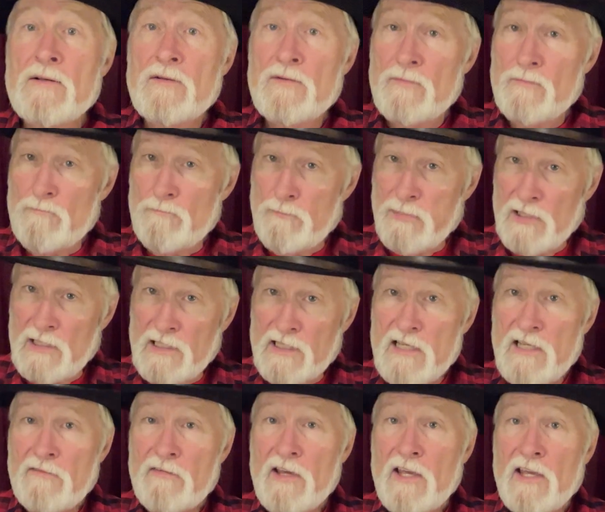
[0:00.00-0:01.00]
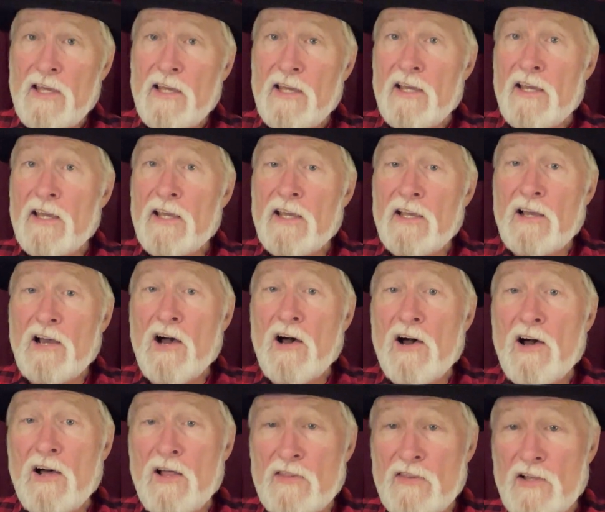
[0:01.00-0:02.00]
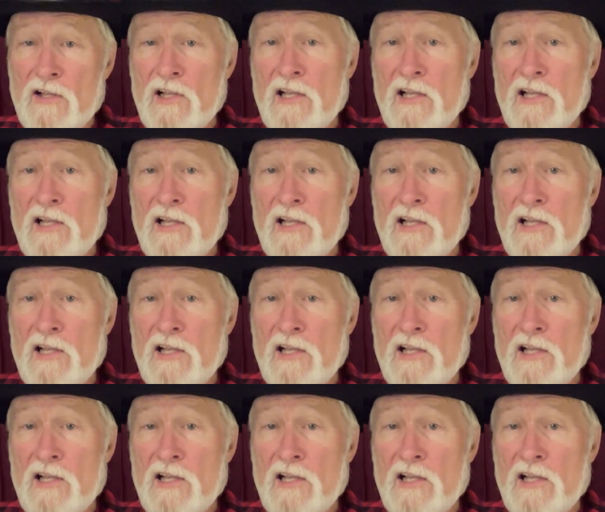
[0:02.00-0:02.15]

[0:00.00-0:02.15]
believing all the